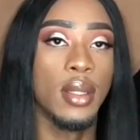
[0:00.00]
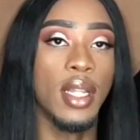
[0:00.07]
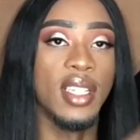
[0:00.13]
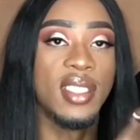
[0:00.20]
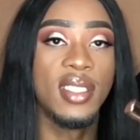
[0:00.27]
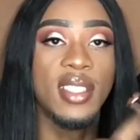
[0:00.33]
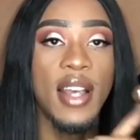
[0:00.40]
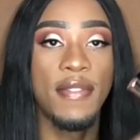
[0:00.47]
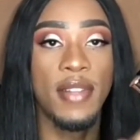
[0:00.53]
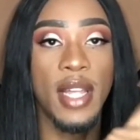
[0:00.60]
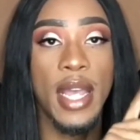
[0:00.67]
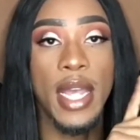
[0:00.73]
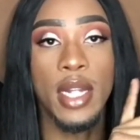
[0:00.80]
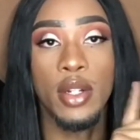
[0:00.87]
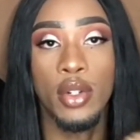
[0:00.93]
This is
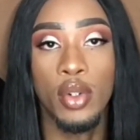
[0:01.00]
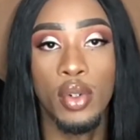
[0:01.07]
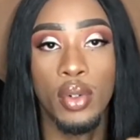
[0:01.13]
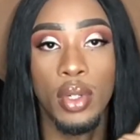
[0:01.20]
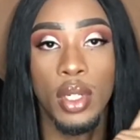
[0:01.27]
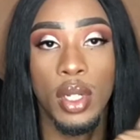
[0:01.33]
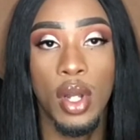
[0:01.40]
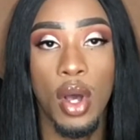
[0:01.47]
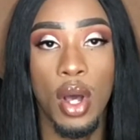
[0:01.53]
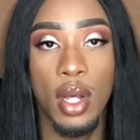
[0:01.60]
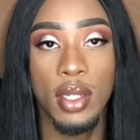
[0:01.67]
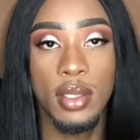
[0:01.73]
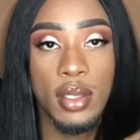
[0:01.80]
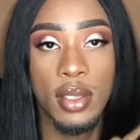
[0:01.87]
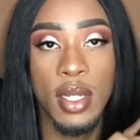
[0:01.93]
definitely a nude
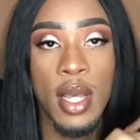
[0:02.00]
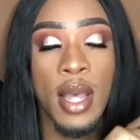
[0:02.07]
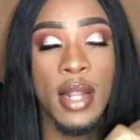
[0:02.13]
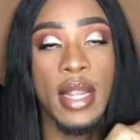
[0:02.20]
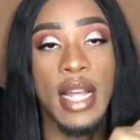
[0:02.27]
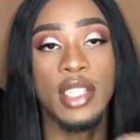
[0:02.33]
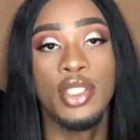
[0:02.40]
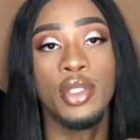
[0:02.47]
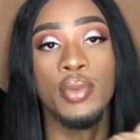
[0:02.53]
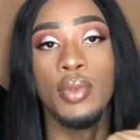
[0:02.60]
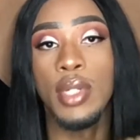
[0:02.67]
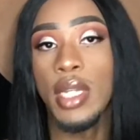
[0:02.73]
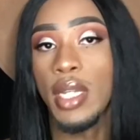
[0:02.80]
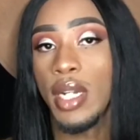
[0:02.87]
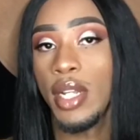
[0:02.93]
gloss that you
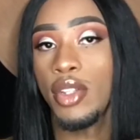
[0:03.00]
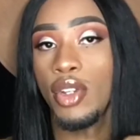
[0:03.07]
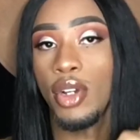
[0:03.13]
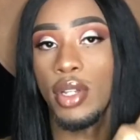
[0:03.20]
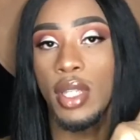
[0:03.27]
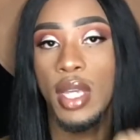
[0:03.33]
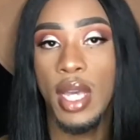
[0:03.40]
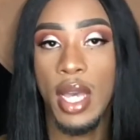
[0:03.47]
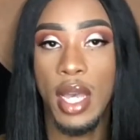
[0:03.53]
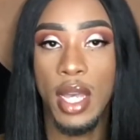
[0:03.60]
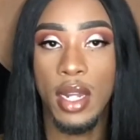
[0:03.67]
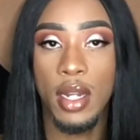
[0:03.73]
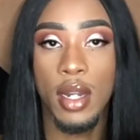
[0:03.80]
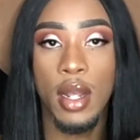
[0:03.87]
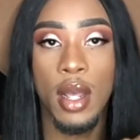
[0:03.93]
need in your
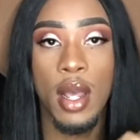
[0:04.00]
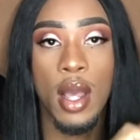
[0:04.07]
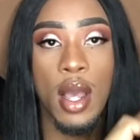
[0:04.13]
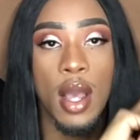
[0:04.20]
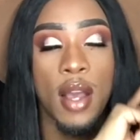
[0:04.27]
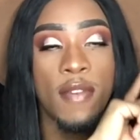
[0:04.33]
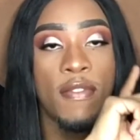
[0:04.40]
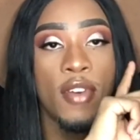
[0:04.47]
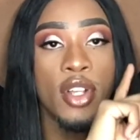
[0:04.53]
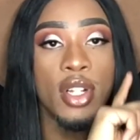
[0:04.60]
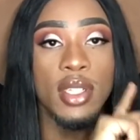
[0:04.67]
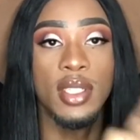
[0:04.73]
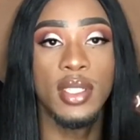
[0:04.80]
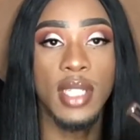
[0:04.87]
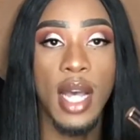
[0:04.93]
kit for
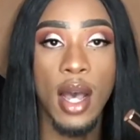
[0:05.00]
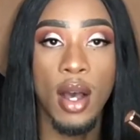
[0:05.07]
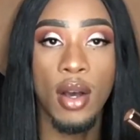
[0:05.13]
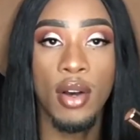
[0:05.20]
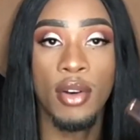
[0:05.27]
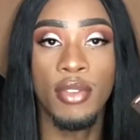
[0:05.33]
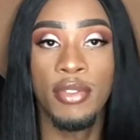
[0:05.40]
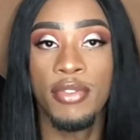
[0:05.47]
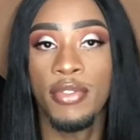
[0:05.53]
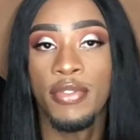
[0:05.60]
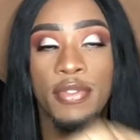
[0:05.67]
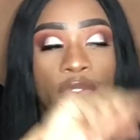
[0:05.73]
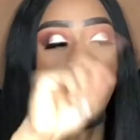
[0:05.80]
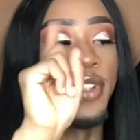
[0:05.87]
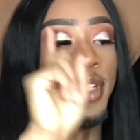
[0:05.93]
yourself,
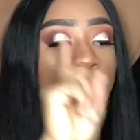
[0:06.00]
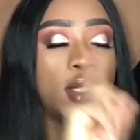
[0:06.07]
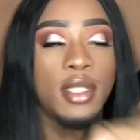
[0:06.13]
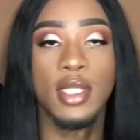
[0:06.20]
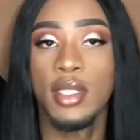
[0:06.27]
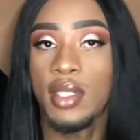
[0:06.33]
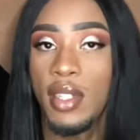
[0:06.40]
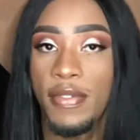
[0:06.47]
for your sister,